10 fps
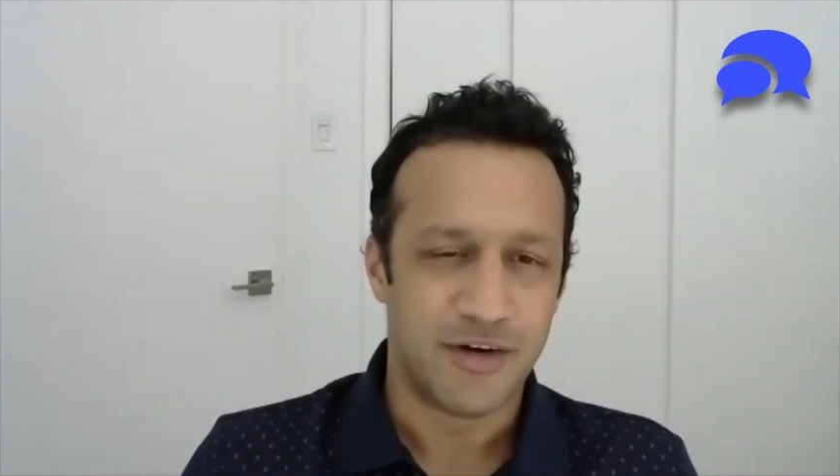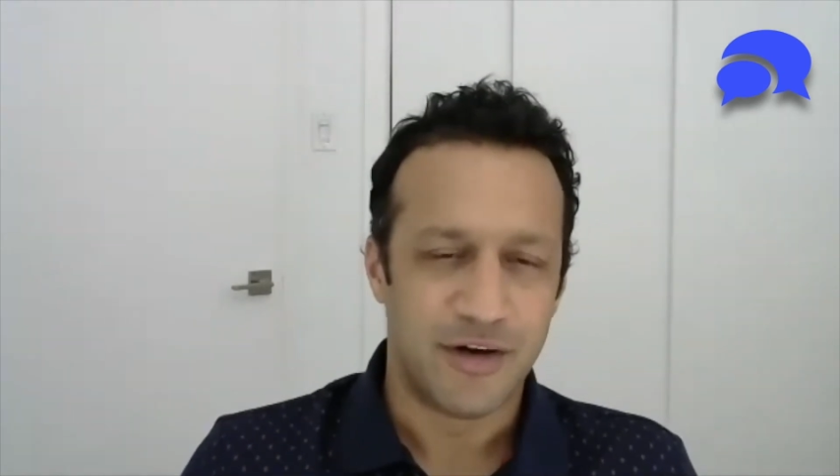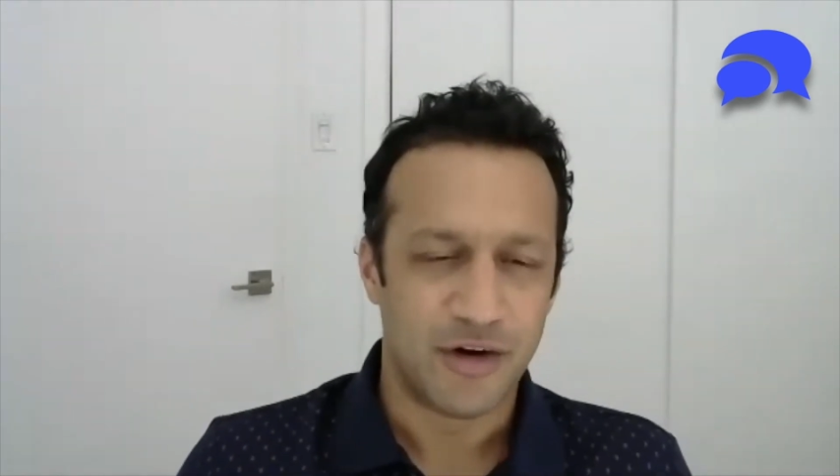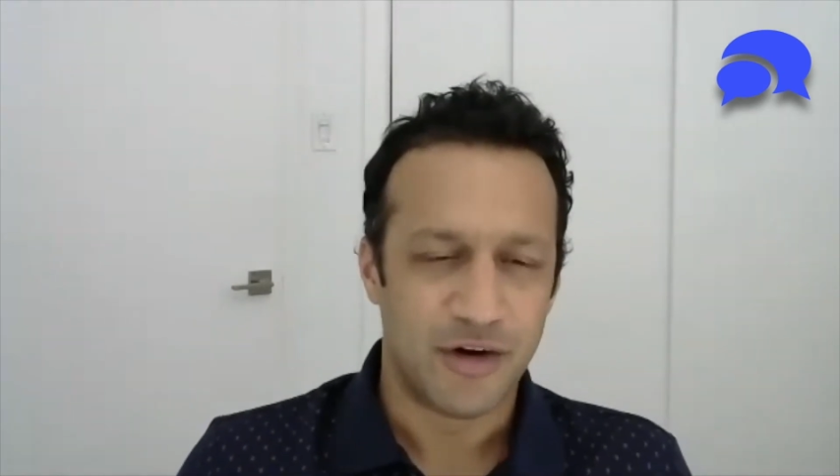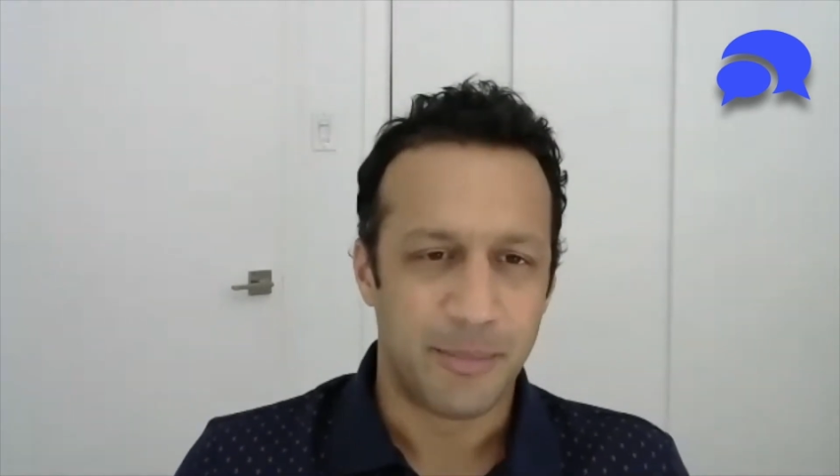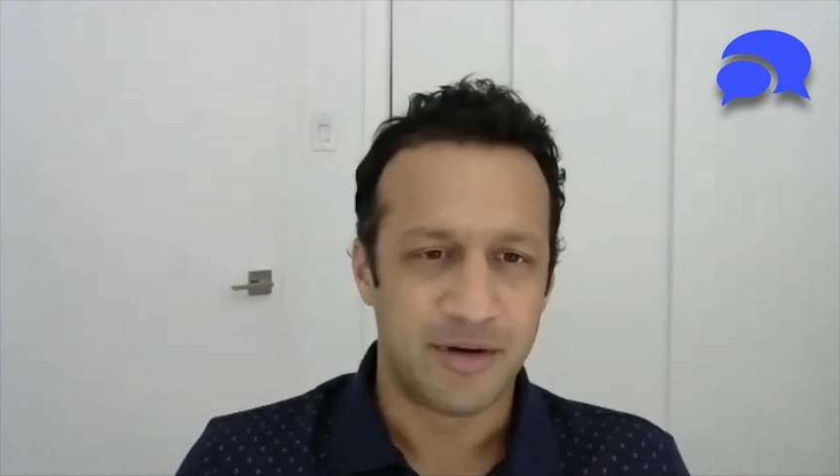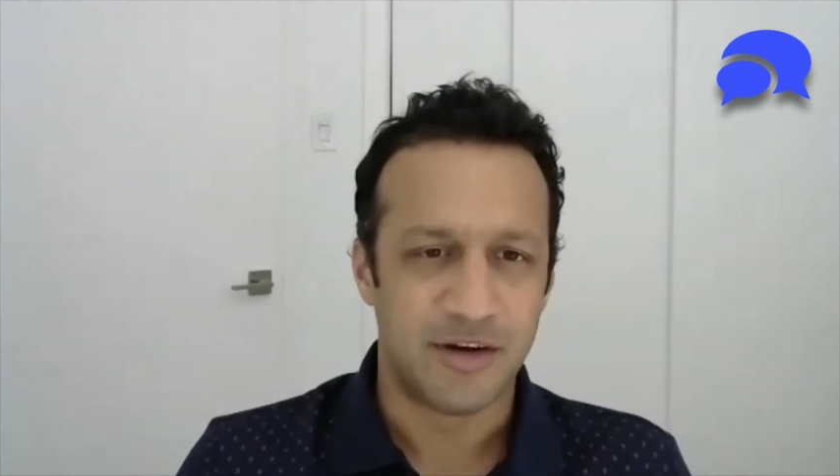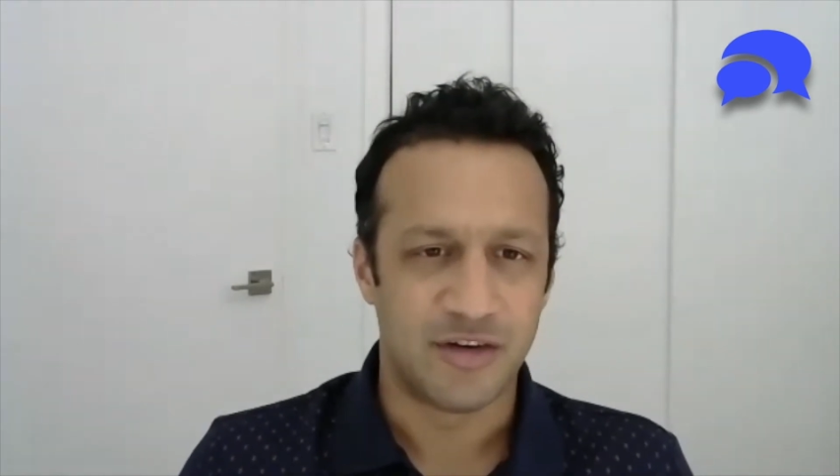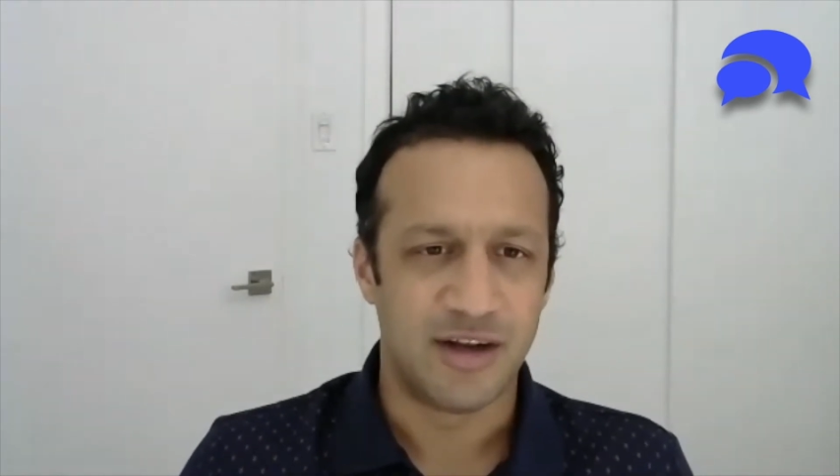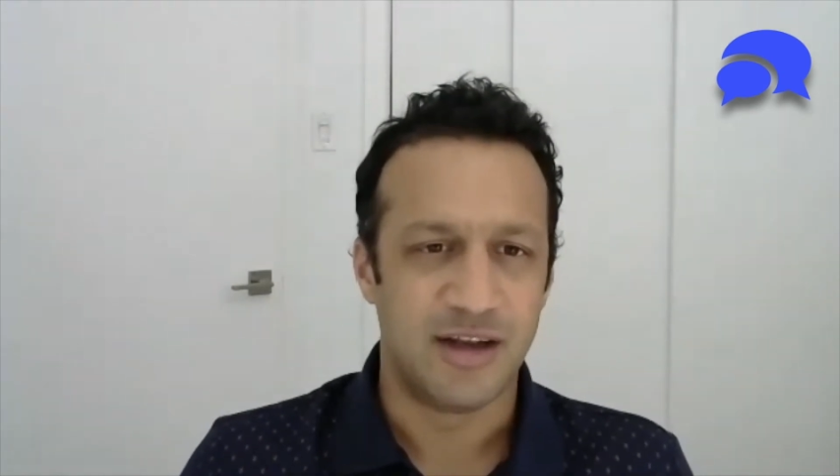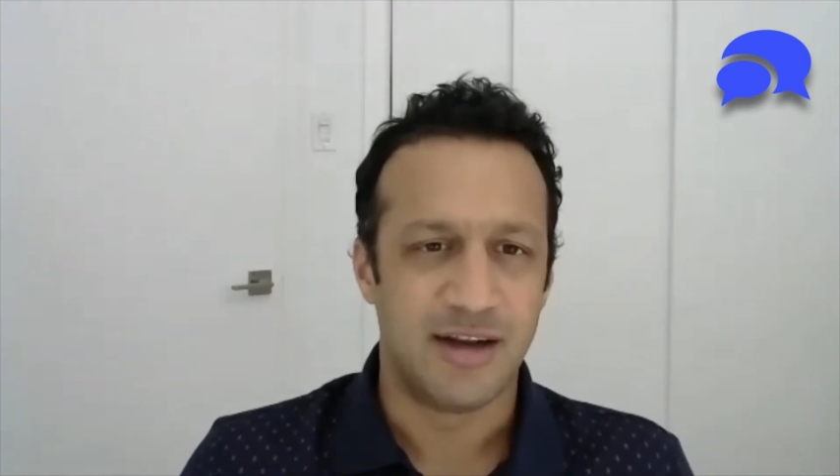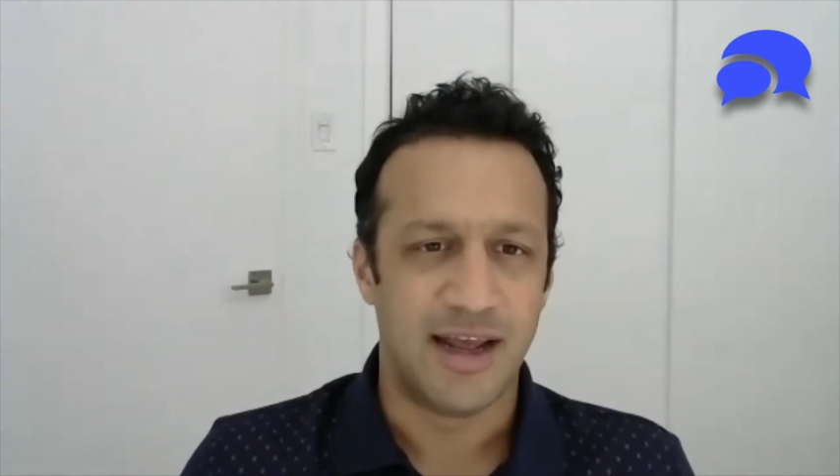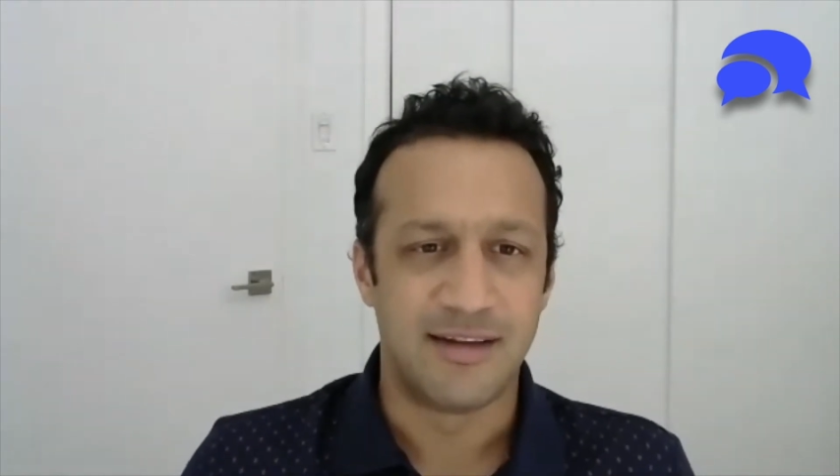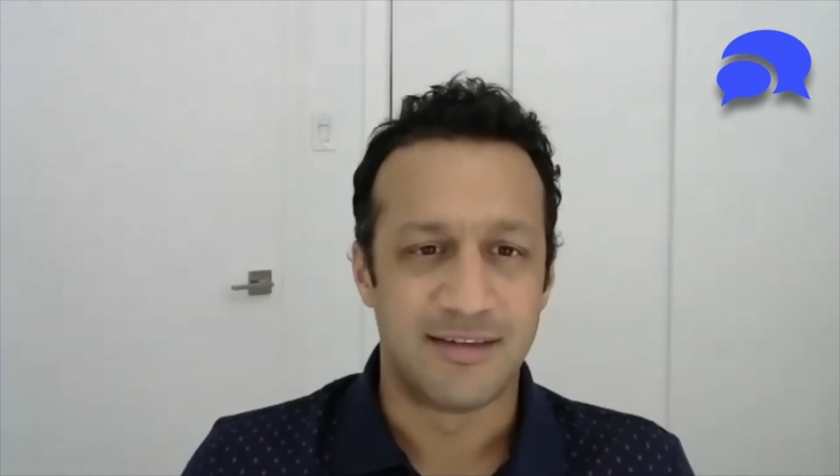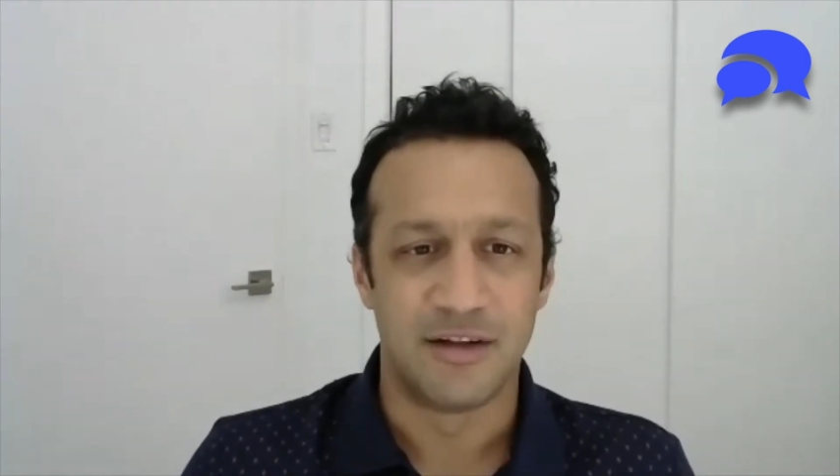competition in
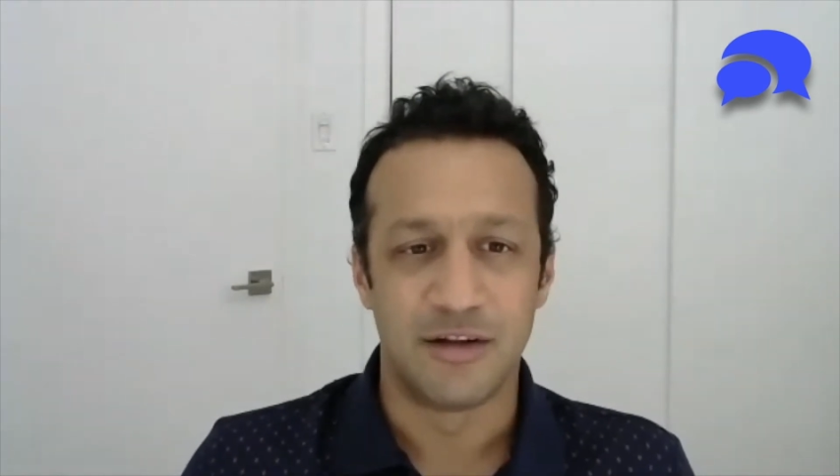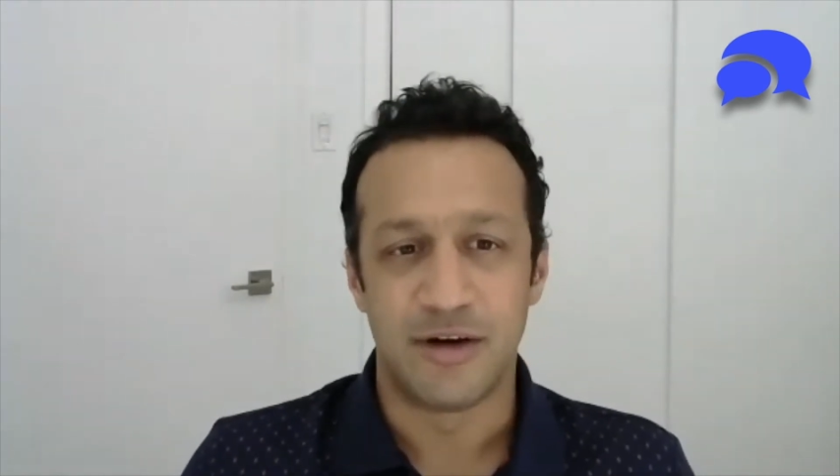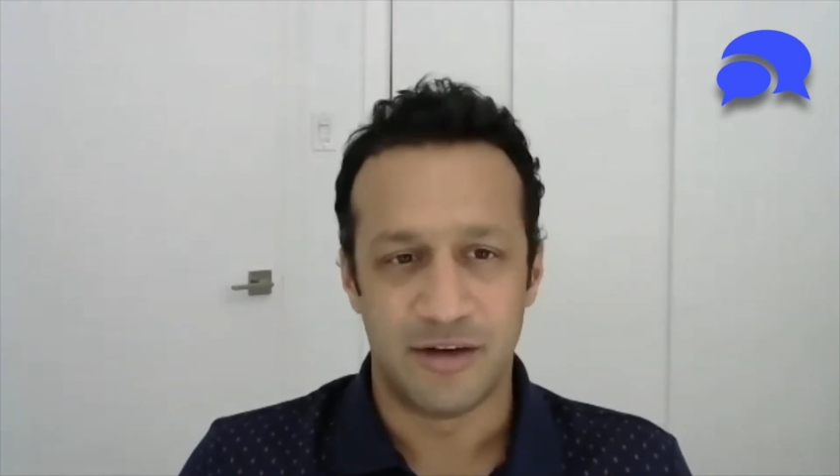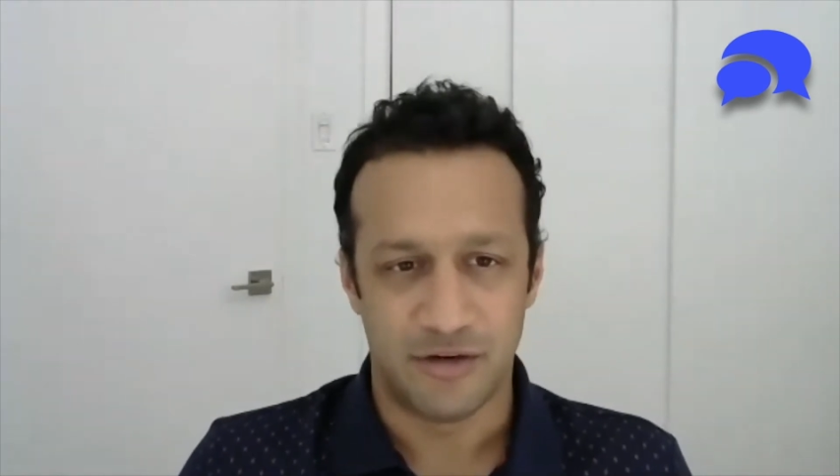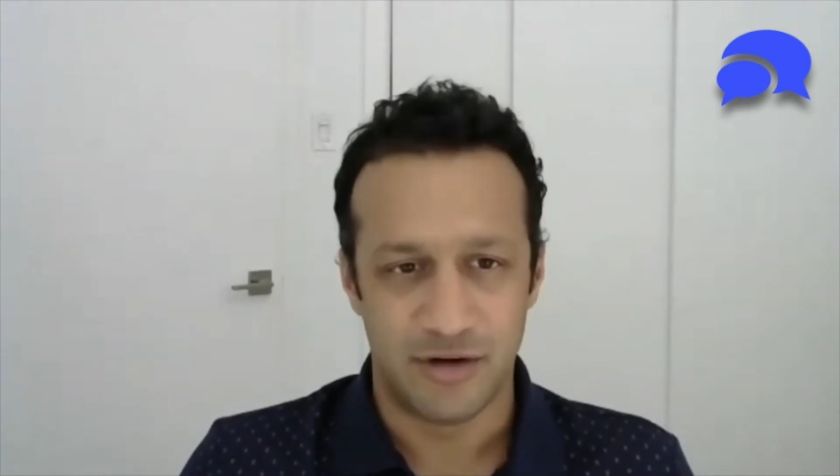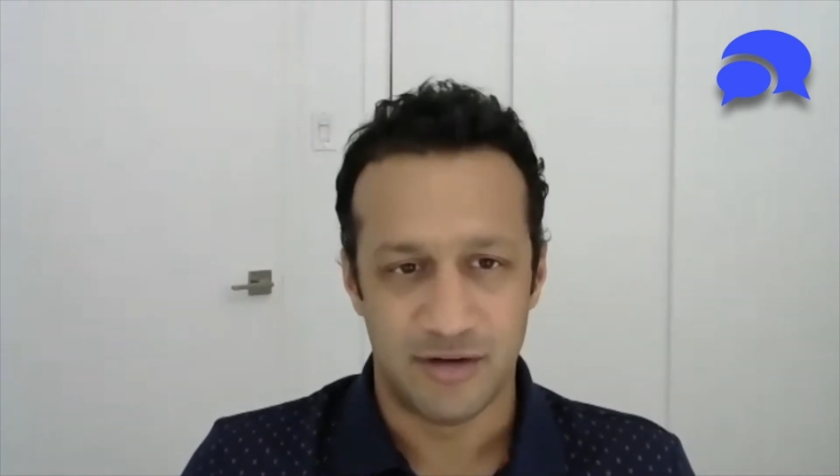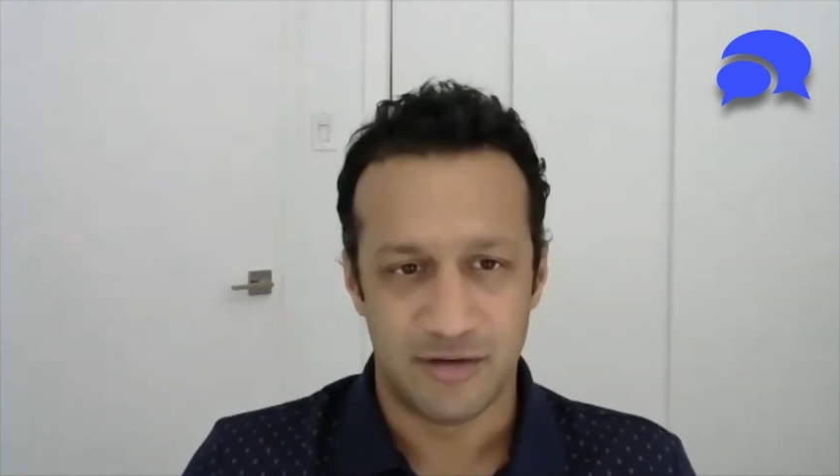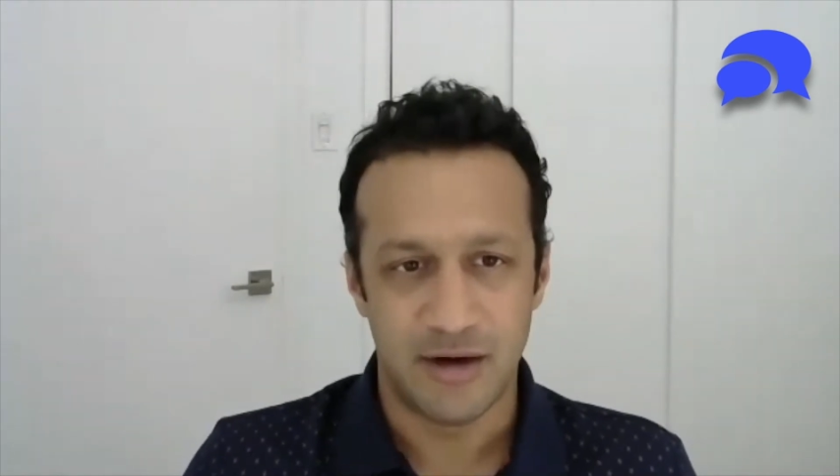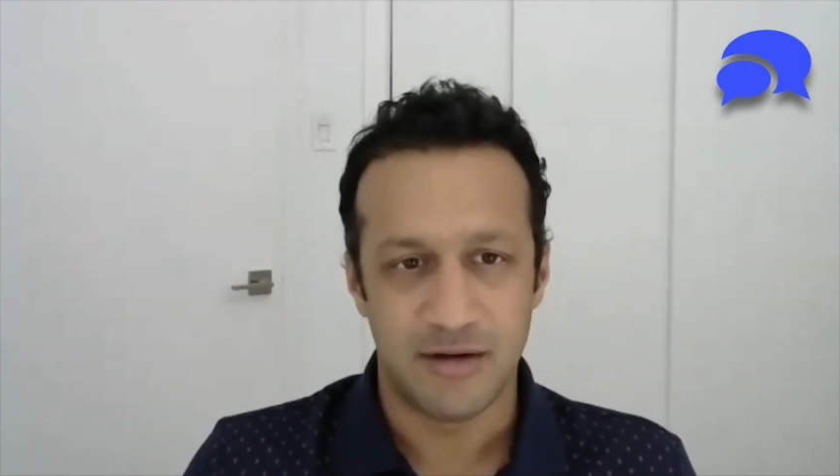ancillary industries, right?